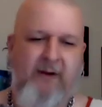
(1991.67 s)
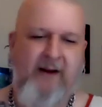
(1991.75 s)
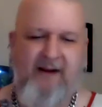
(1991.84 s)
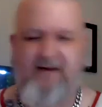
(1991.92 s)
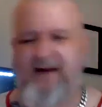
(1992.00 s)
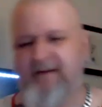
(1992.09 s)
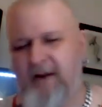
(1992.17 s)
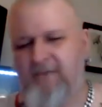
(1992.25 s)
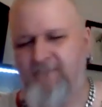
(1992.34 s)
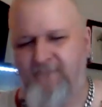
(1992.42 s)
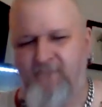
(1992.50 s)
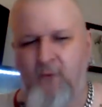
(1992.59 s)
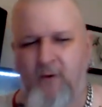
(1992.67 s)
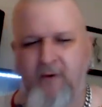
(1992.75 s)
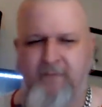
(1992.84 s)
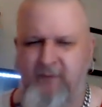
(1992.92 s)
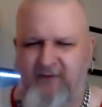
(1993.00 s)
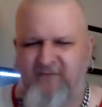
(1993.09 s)
but I had like about
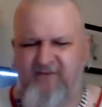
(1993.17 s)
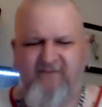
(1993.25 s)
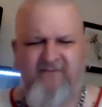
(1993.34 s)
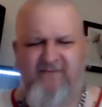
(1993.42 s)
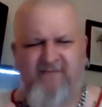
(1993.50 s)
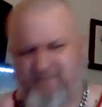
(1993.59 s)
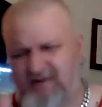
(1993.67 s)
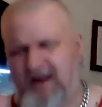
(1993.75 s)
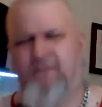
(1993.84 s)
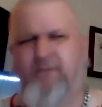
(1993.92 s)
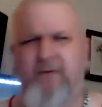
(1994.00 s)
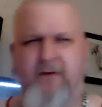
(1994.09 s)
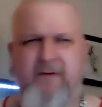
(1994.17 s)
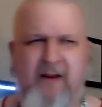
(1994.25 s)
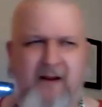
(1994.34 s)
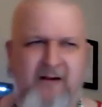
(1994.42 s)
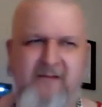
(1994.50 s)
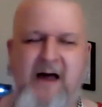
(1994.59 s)
four, which is not really
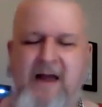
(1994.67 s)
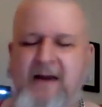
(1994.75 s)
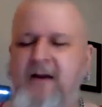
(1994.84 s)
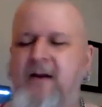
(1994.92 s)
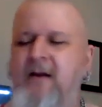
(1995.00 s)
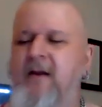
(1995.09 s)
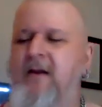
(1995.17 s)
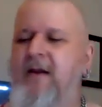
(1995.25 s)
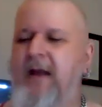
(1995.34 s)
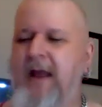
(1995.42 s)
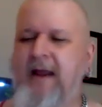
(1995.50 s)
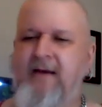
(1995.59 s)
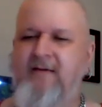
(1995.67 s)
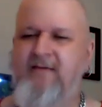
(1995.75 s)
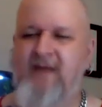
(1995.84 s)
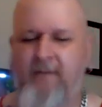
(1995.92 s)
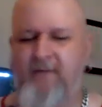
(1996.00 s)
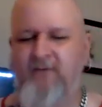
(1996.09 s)
a lot, and
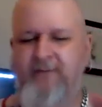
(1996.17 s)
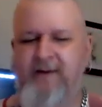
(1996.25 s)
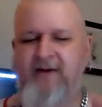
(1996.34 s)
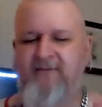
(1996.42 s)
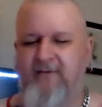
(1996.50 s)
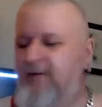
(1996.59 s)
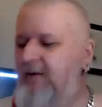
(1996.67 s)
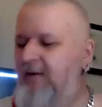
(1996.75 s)
Domino's pizza.